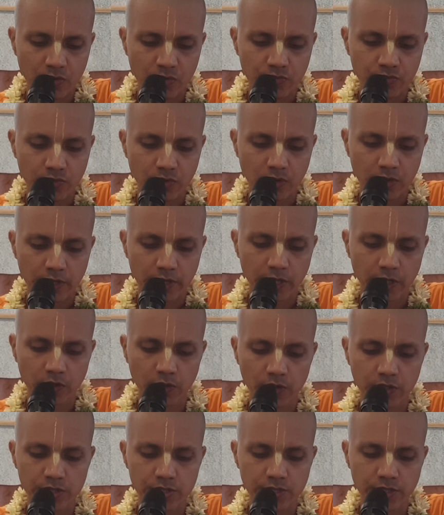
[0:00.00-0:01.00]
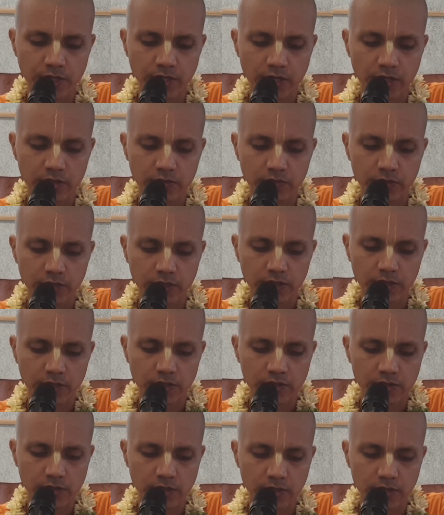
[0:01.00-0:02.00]
For hedonistic
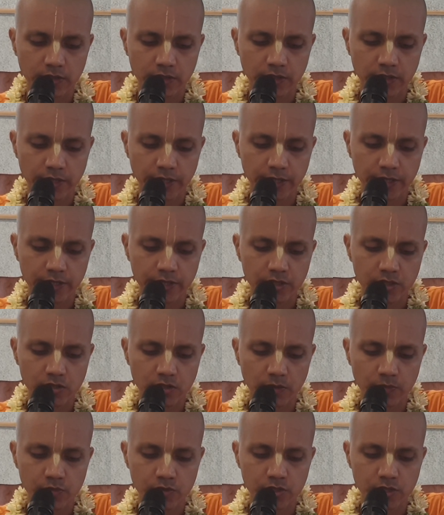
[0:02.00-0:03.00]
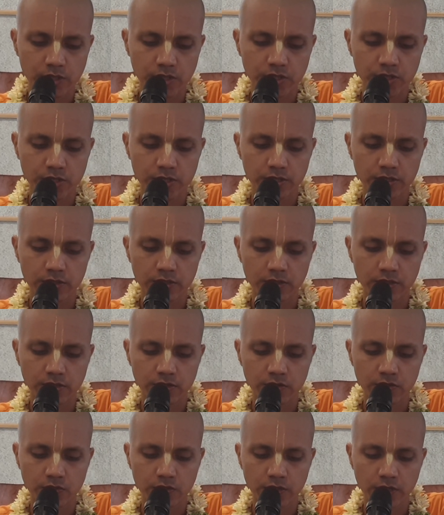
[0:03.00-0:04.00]
activities are the greatest
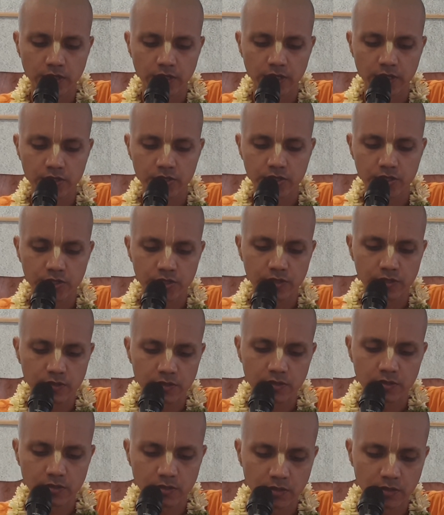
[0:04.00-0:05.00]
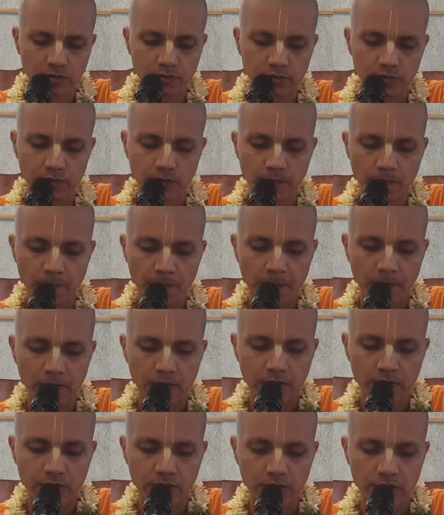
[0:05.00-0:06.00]
obstruction to realization of
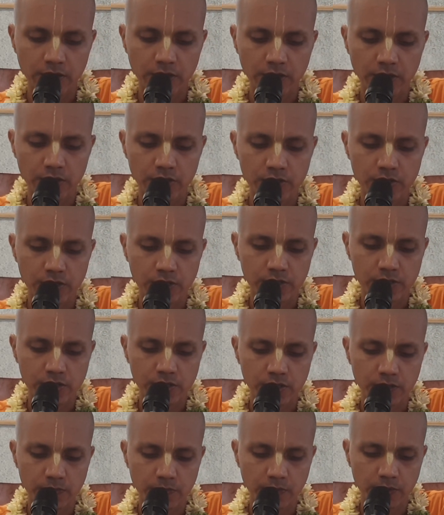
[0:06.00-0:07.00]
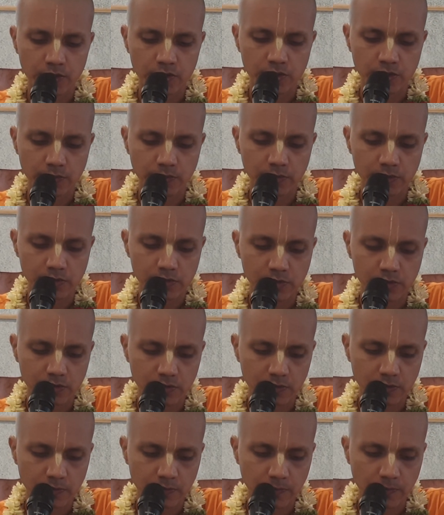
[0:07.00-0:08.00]
religious principles,
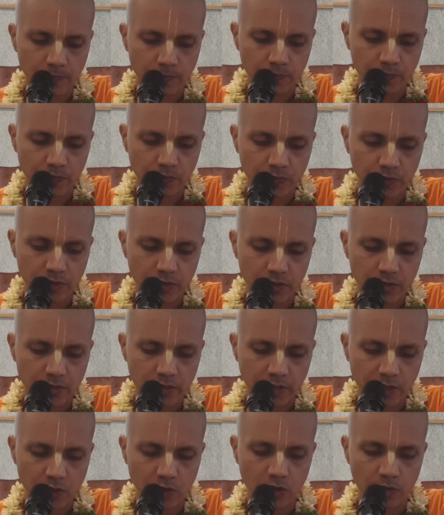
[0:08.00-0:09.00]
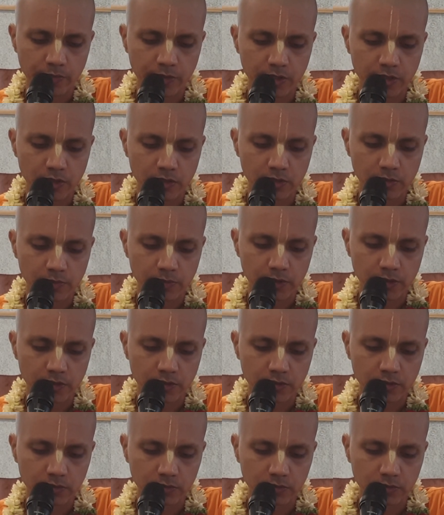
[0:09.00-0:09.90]
economic development,